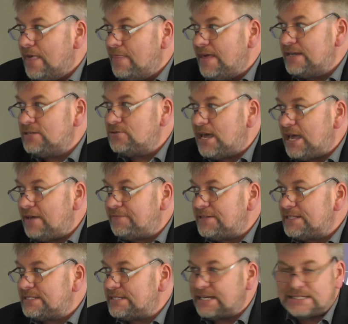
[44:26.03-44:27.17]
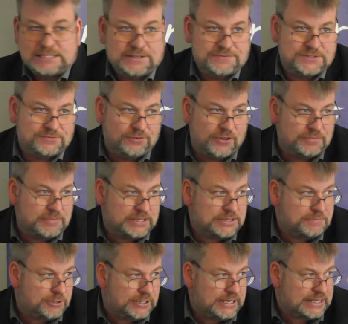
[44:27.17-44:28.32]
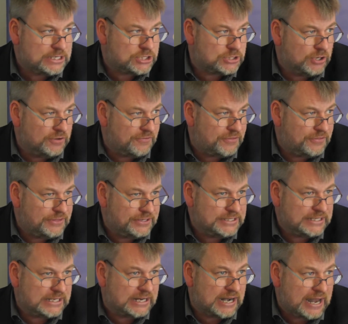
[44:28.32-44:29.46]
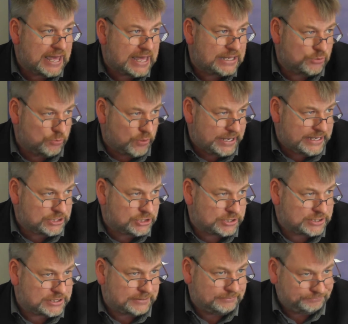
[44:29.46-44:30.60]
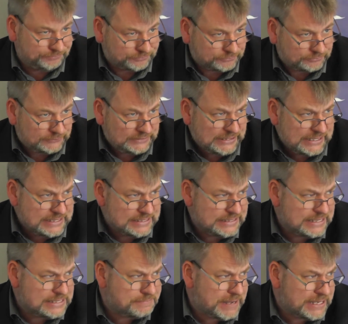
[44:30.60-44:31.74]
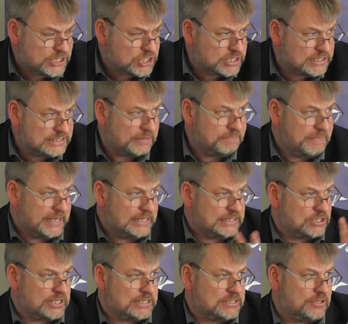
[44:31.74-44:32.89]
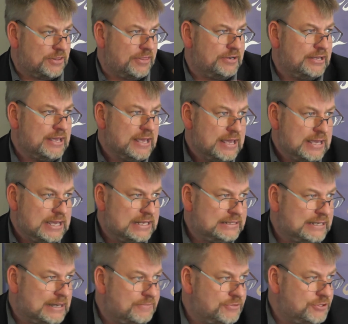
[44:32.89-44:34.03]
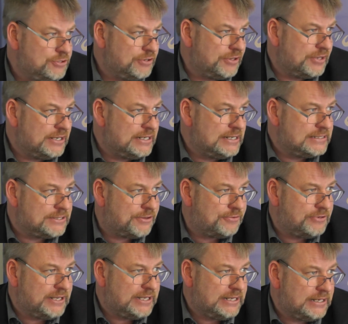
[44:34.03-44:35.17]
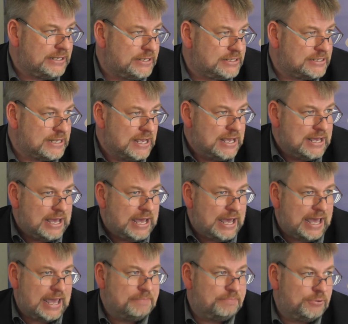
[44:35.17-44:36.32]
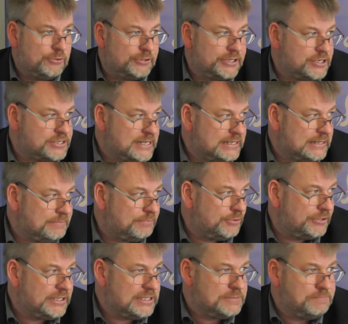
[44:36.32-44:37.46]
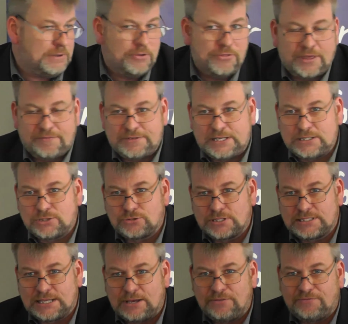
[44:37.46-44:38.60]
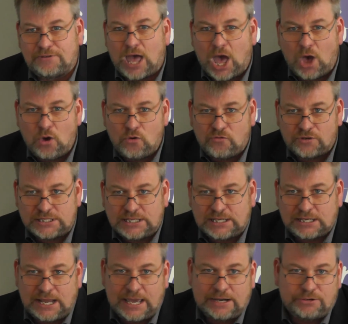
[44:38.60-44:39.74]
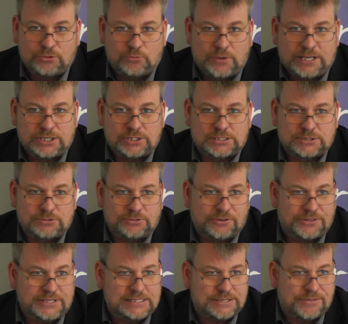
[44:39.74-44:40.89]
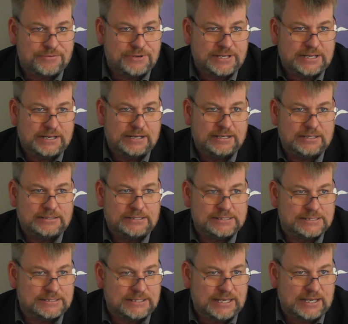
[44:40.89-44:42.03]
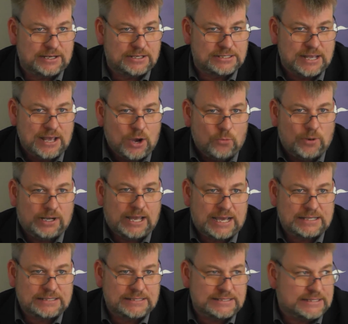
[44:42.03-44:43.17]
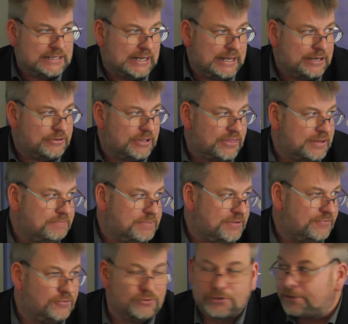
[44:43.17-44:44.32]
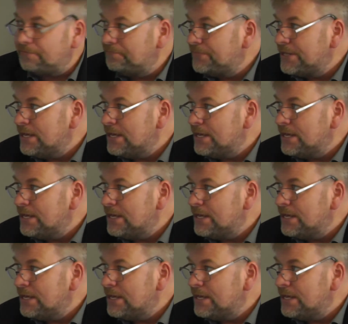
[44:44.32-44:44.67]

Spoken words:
Then you have incentives for the manipulation of the declared wages. Since pensions are based just on the income during the last 3 years, employers and employees both have an interest of over-declaring wages during these 3 last years, while under-declaring them before.